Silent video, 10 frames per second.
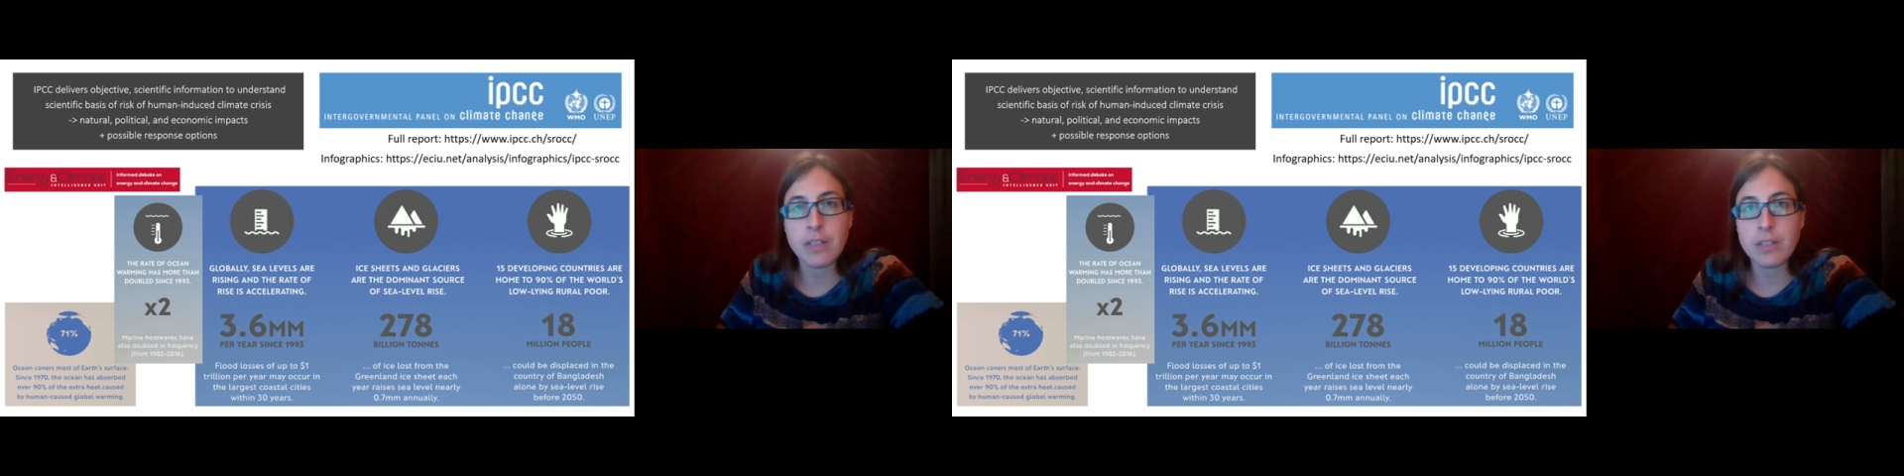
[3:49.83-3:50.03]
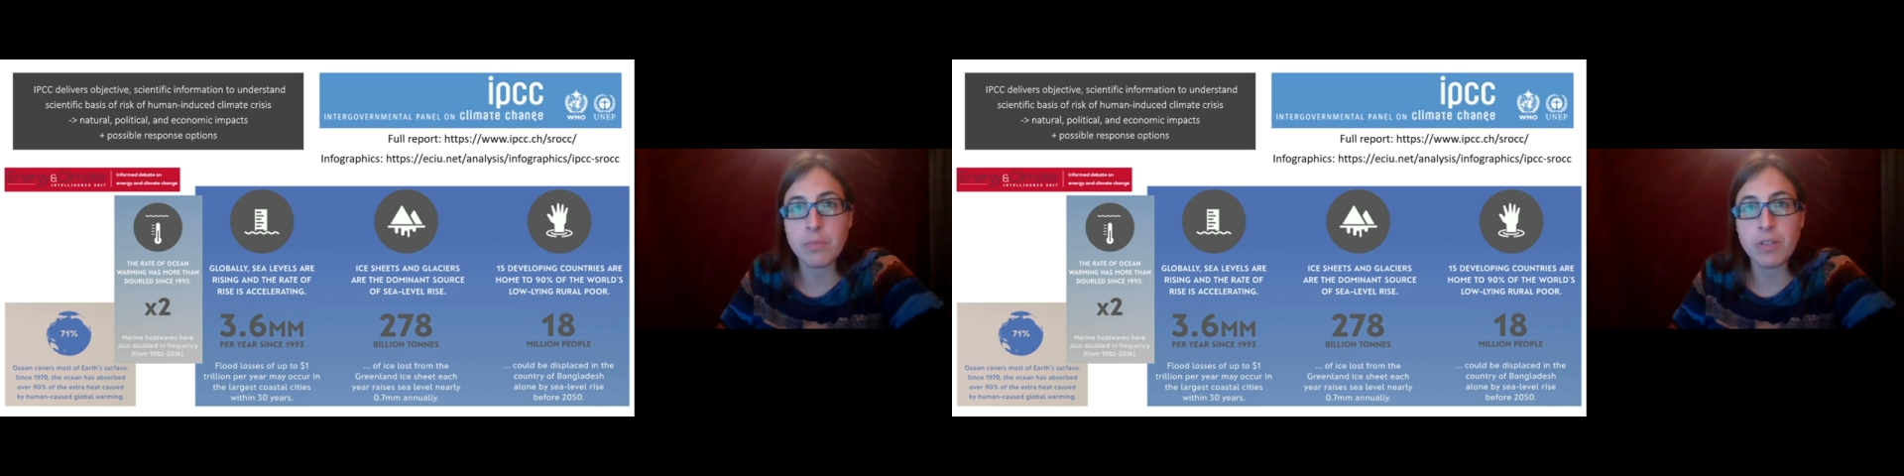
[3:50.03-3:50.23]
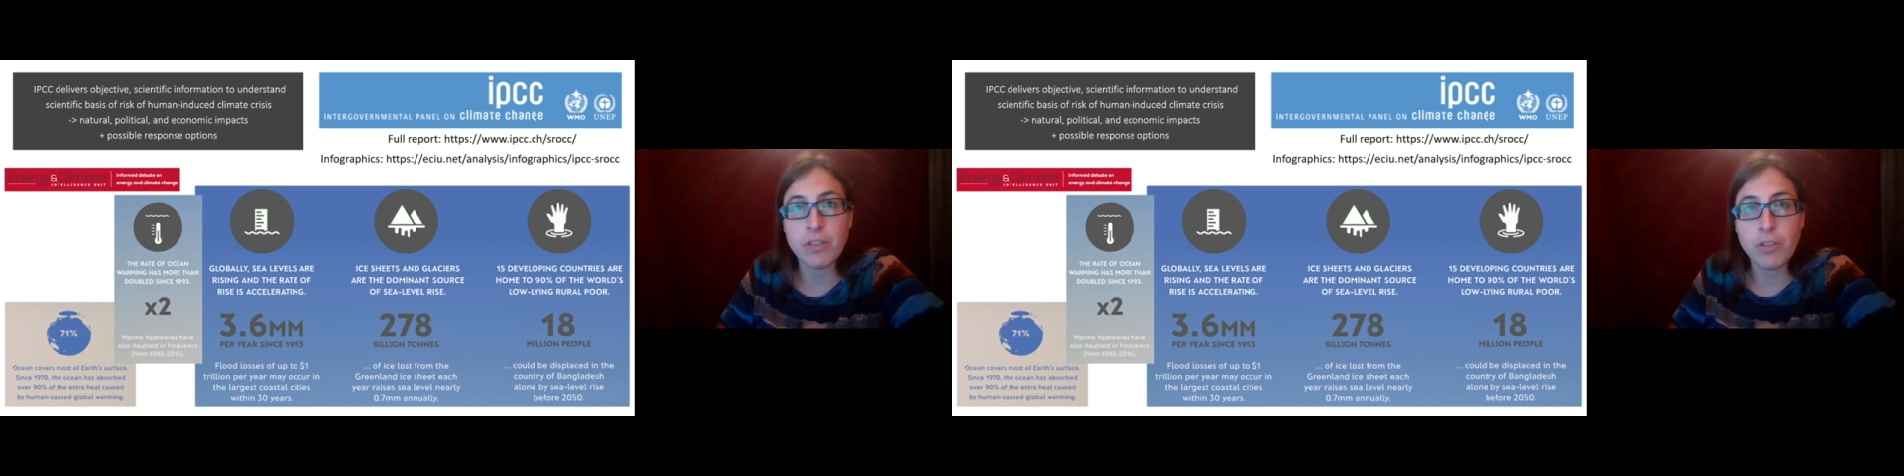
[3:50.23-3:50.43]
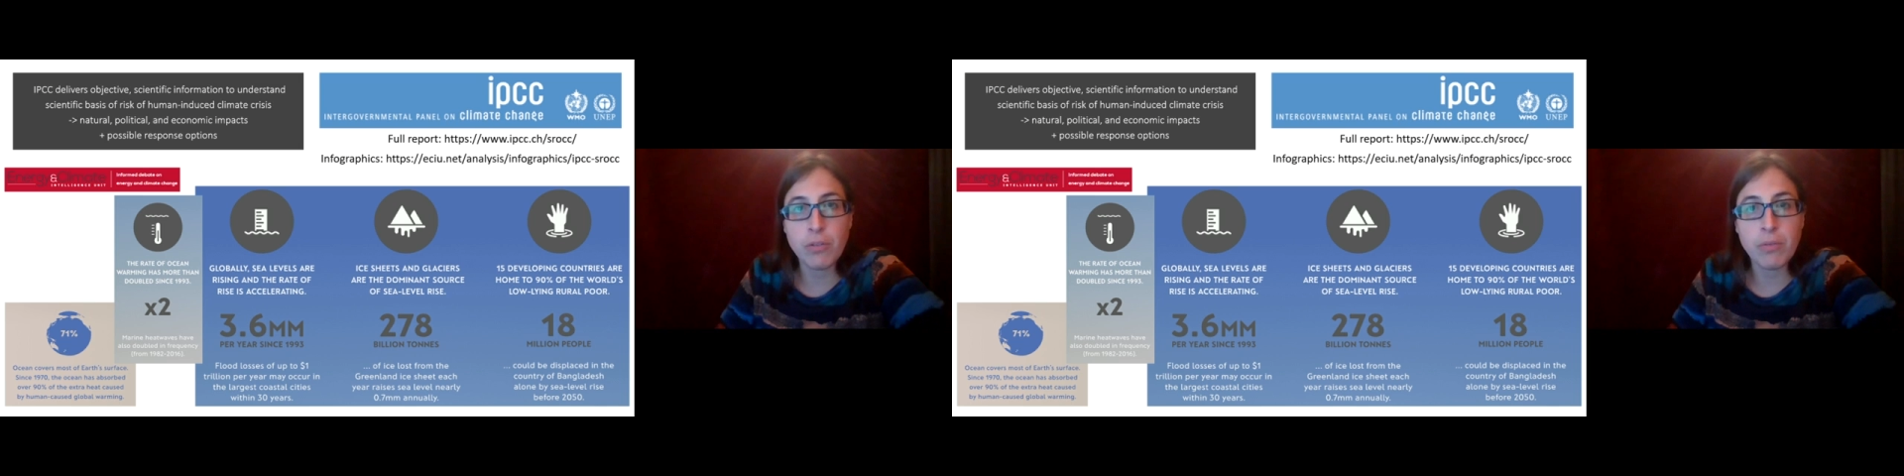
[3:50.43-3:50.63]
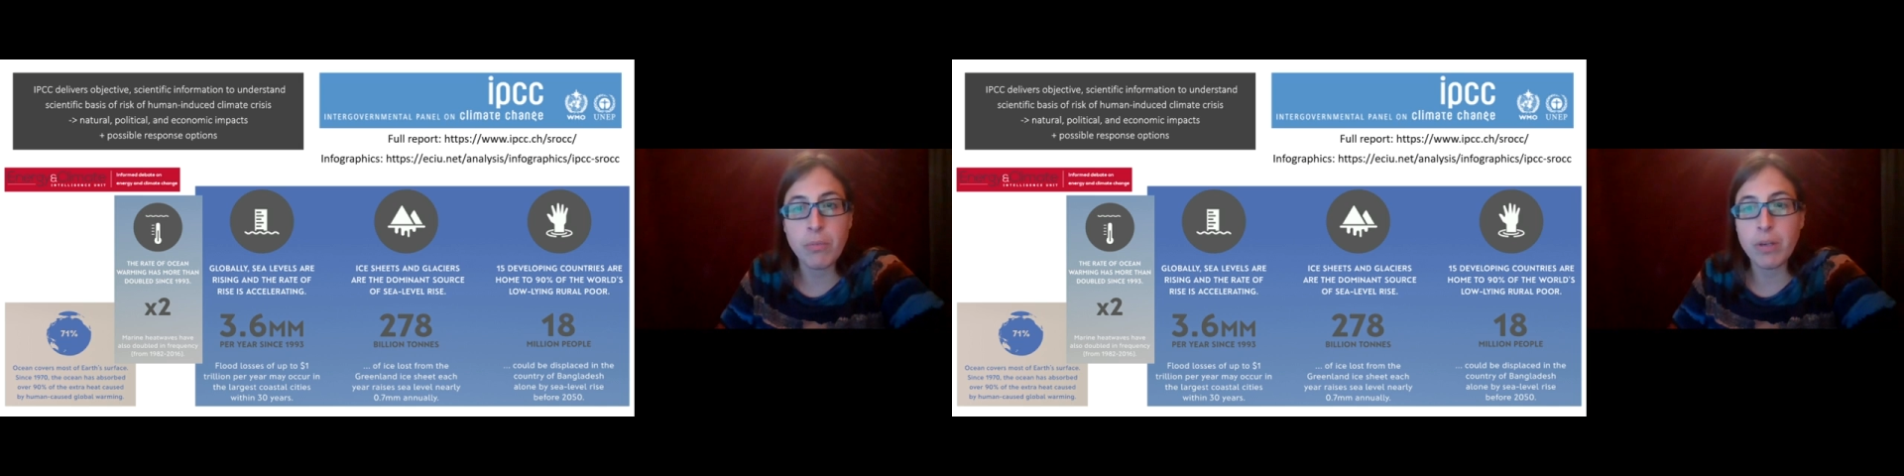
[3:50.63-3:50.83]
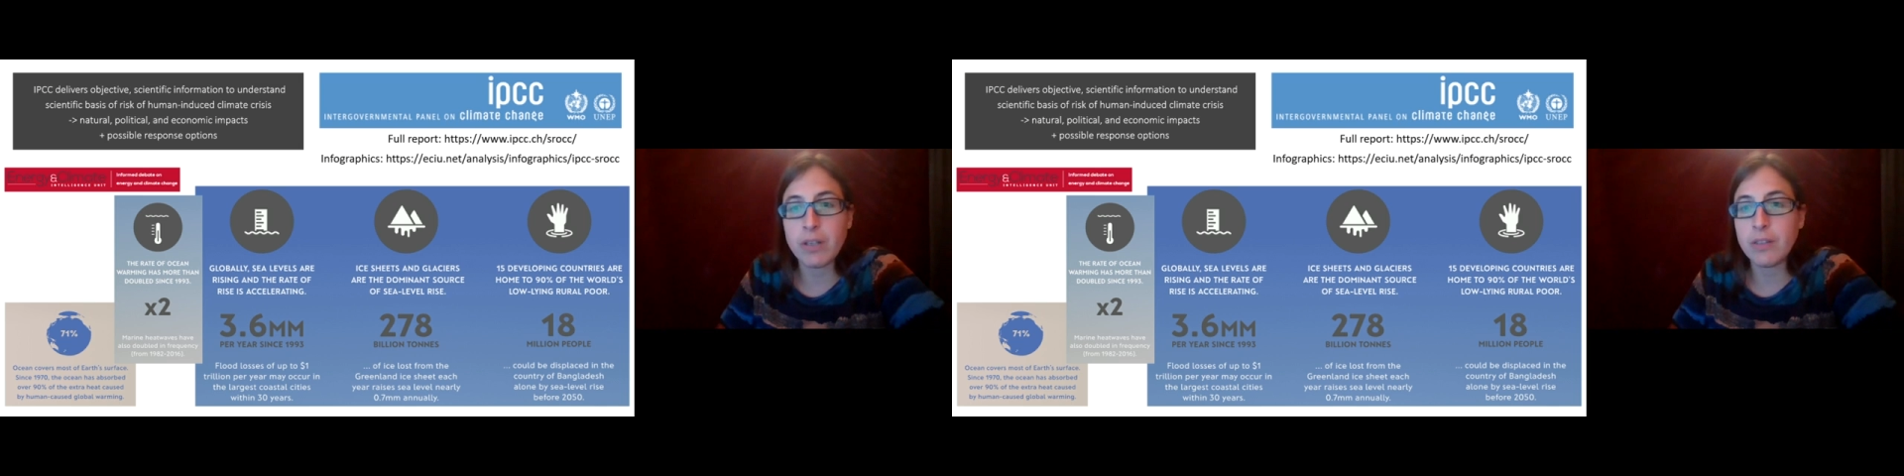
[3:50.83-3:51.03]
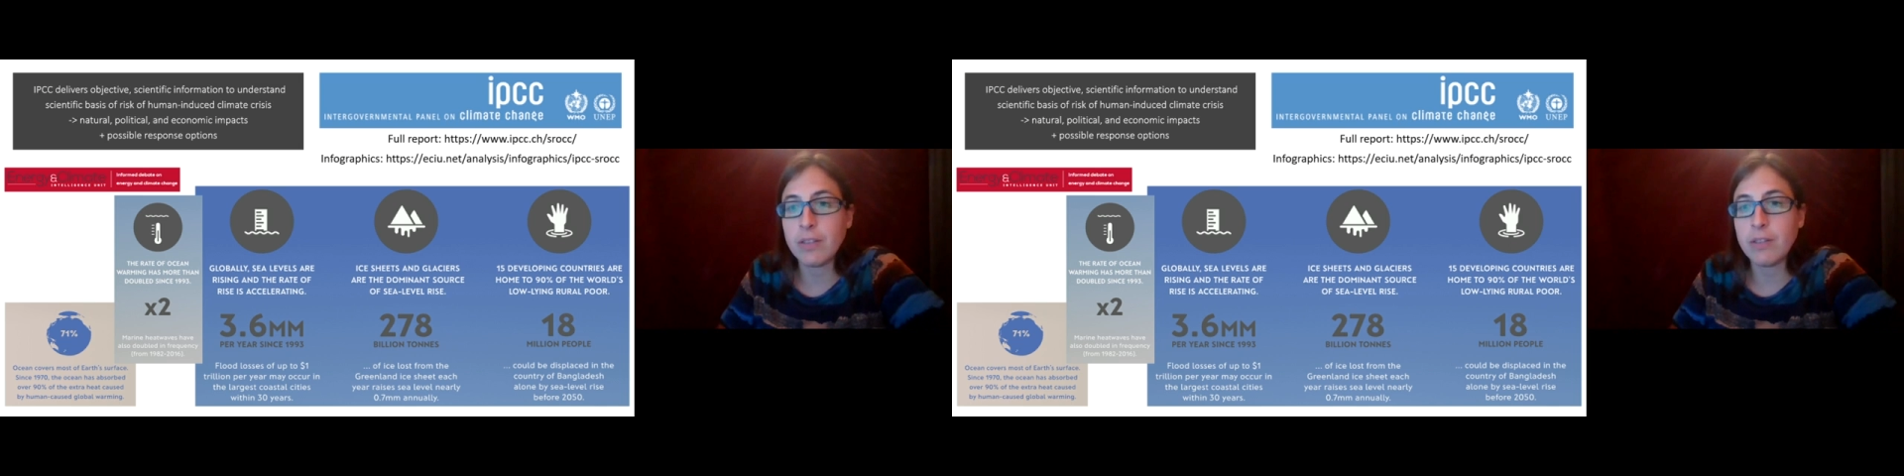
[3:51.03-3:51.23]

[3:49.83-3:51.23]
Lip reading: has been done by